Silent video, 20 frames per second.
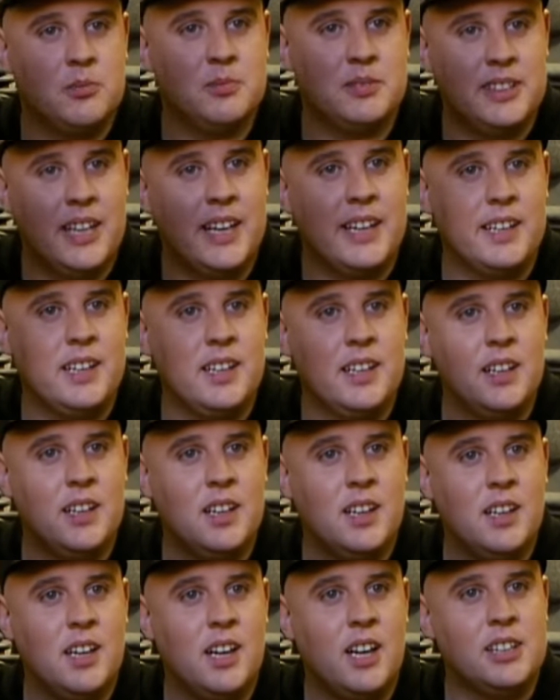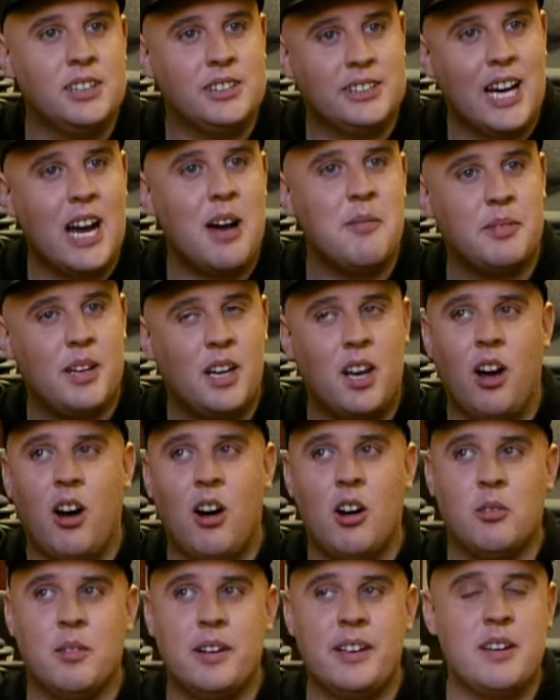jumped in and jammed
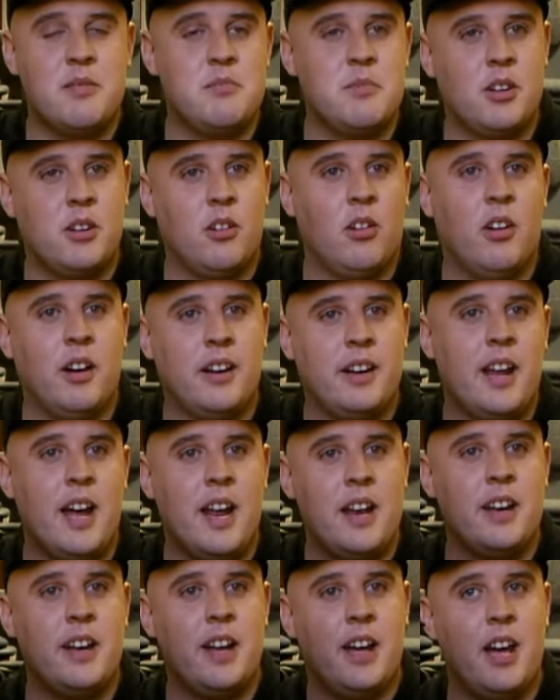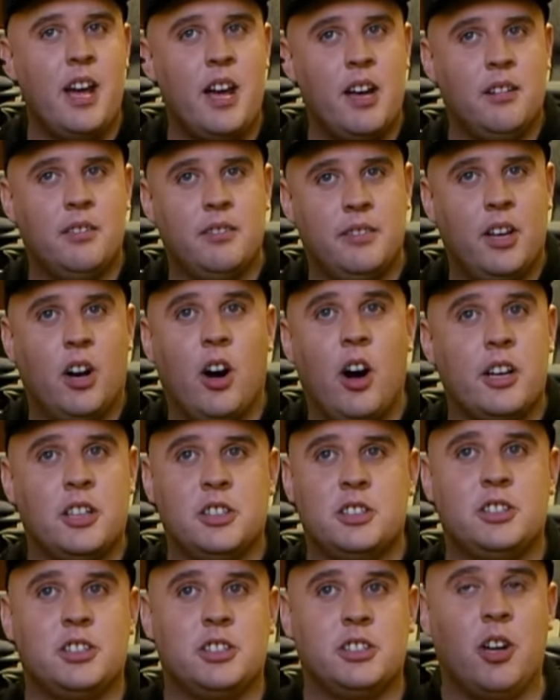along with him, you know, and the
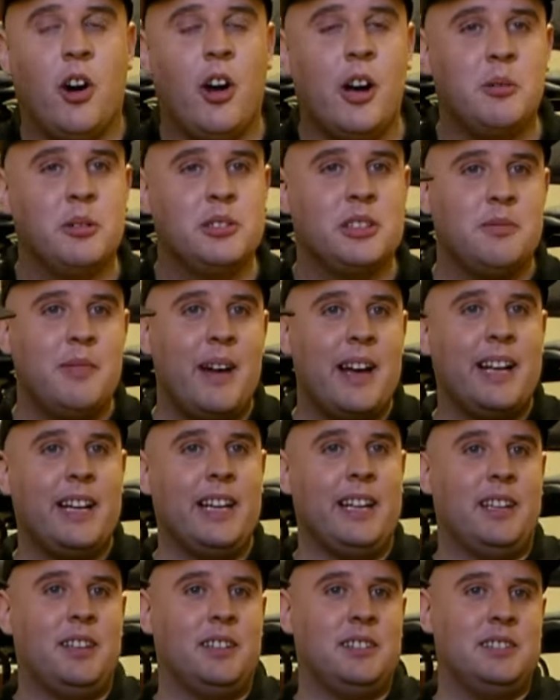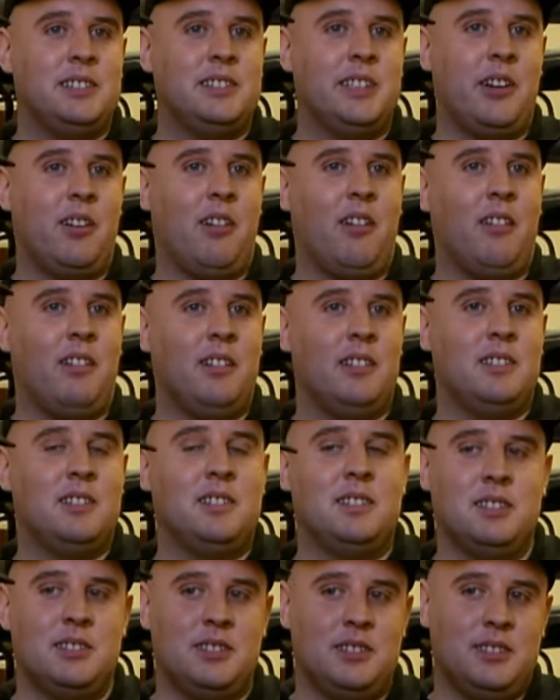audience just thought it was a medley, you know.
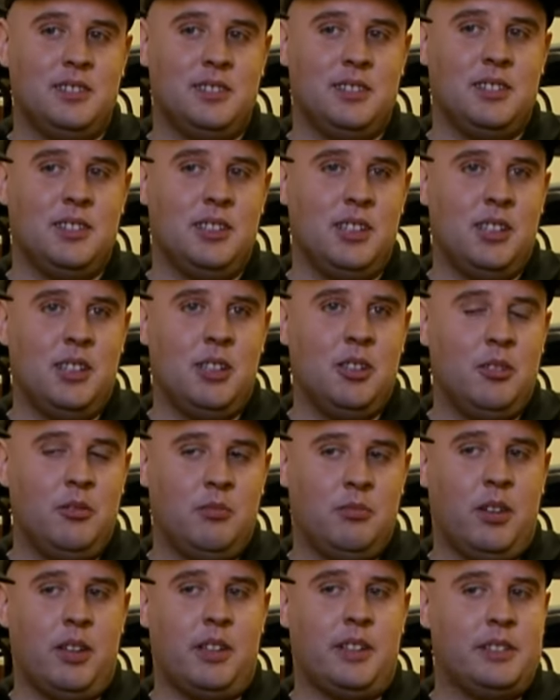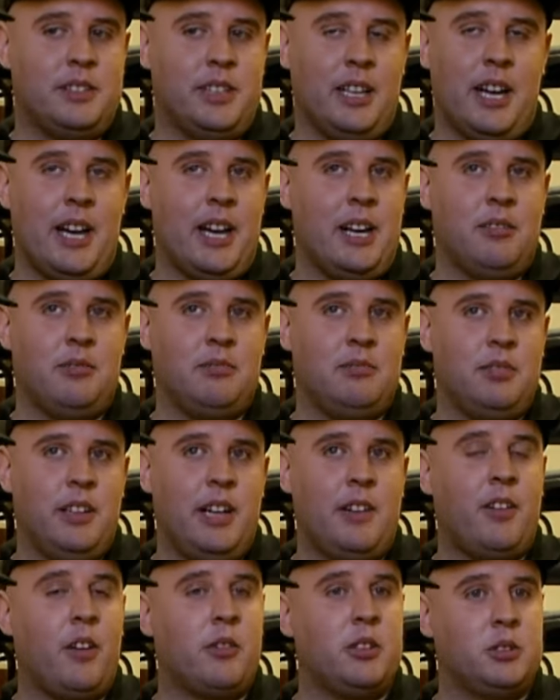But
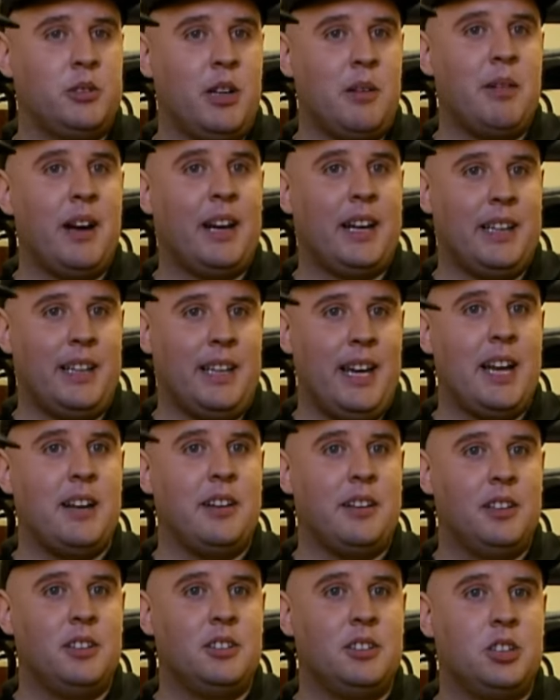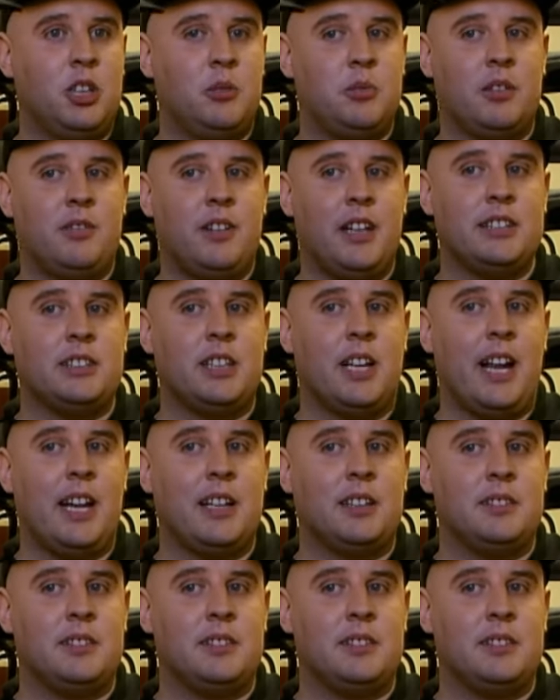he found his way back in the end. True professional,